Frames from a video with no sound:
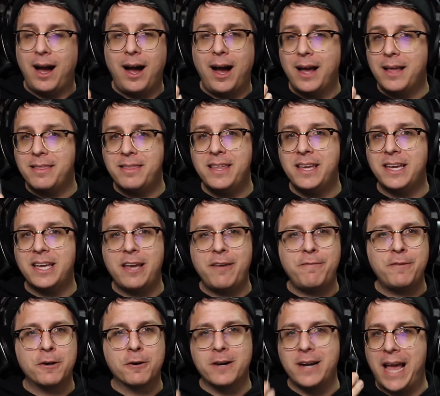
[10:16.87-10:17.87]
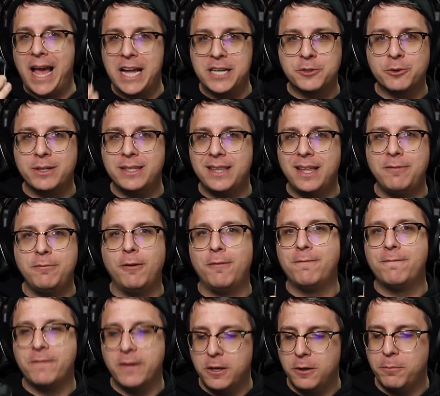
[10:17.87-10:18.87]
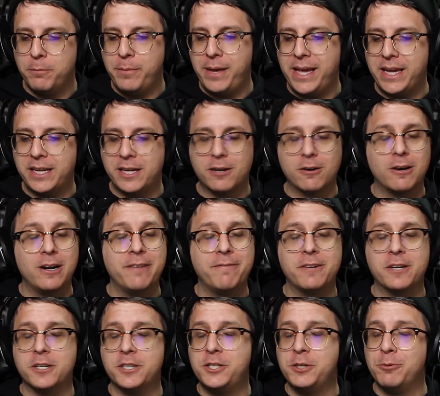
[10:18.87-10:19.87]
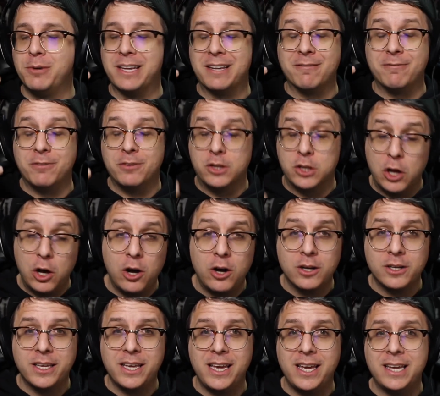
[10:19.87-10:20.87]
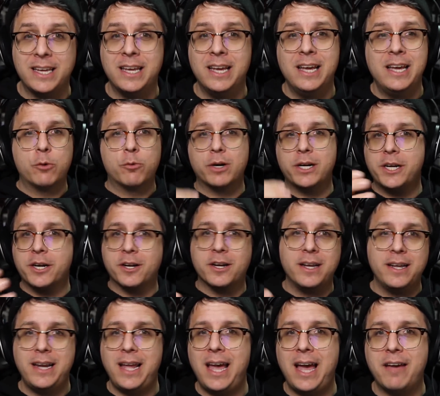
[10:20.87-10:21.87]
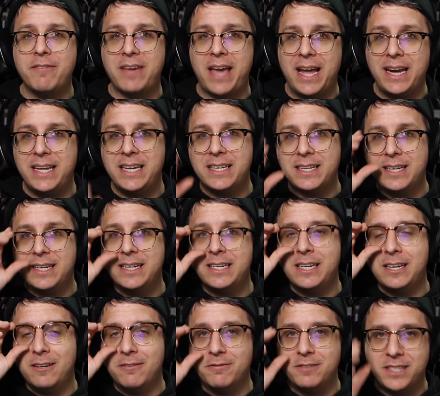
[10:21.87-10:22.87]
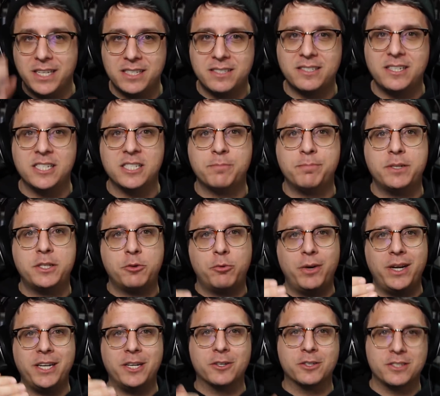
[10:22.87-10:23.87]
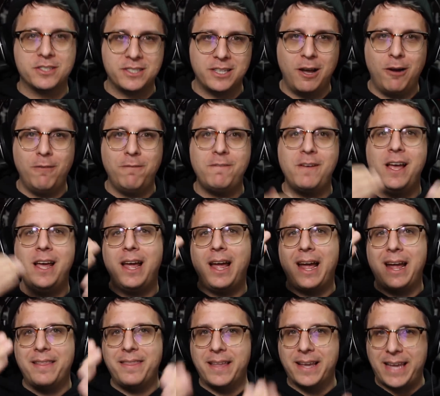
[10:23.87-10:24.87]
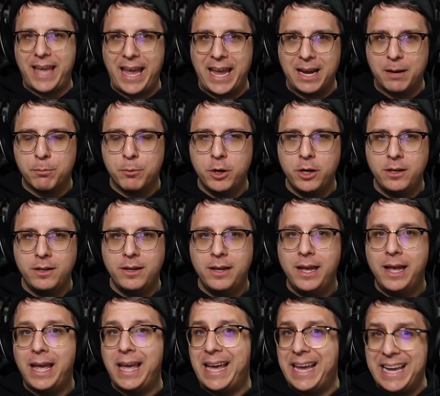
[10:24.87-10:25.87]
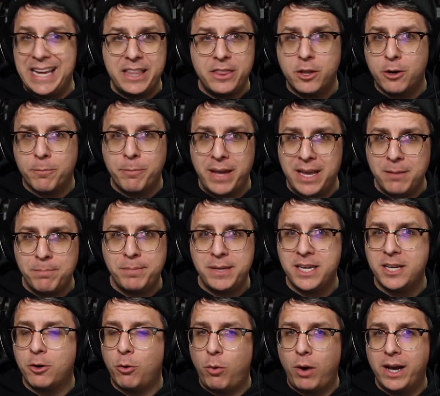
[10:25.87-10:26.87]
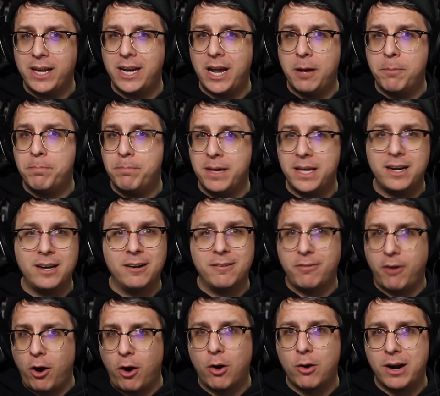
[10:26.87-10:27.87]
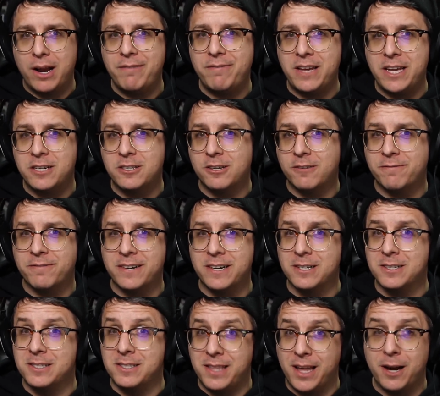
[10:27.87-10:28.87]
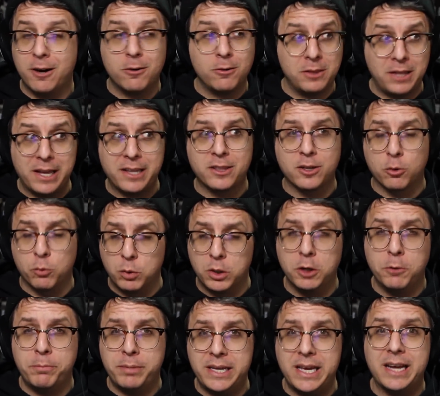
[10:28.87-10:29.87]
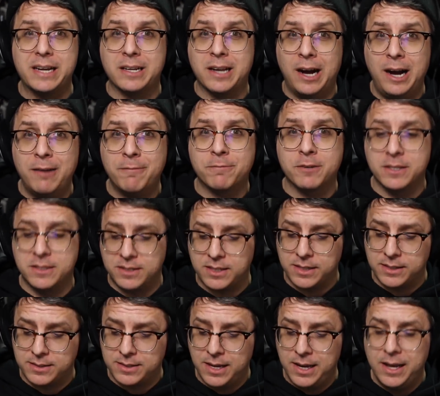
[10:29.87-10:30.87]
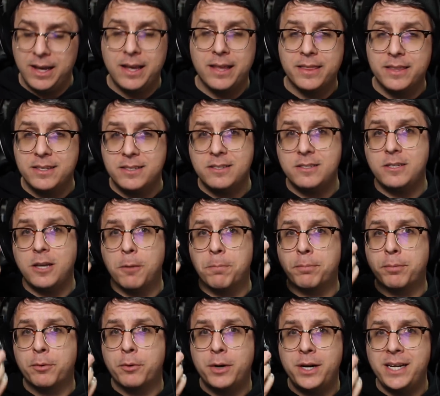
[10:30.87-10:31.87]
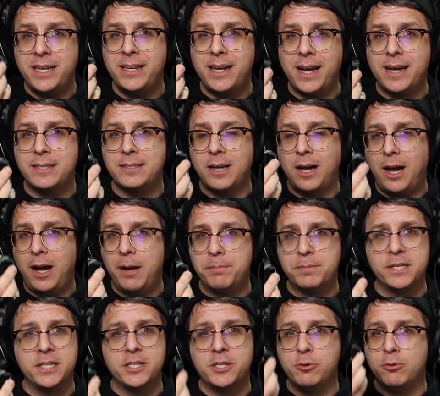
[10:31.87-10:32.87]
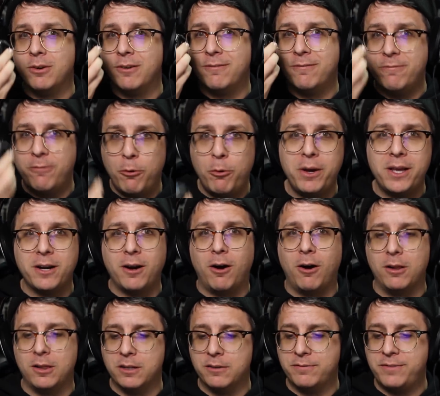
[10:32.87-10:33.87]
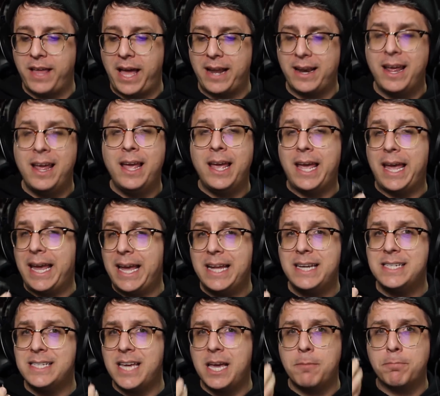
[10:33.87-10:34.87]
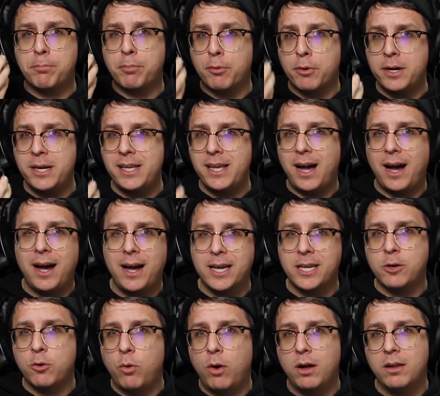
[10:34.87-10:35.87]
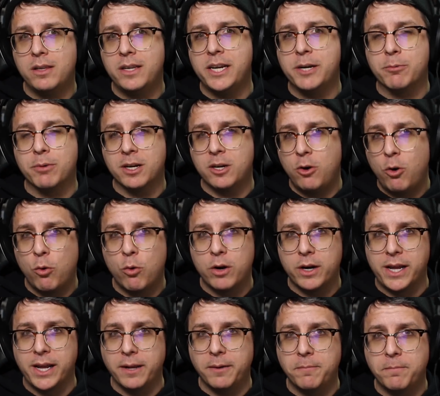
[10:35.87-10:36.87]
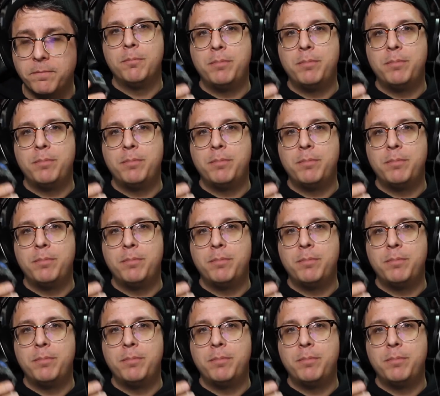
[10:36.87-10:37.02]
I think if you're an entry-level filmmaker, if you're doing vlogging, where you're gonna have any kind of distance between yourself and the camera, and there may be quite a bit of RF interference there, like there will be at conferences, this is a pretty nice option to avoid all of that and get pretty high-quality recording.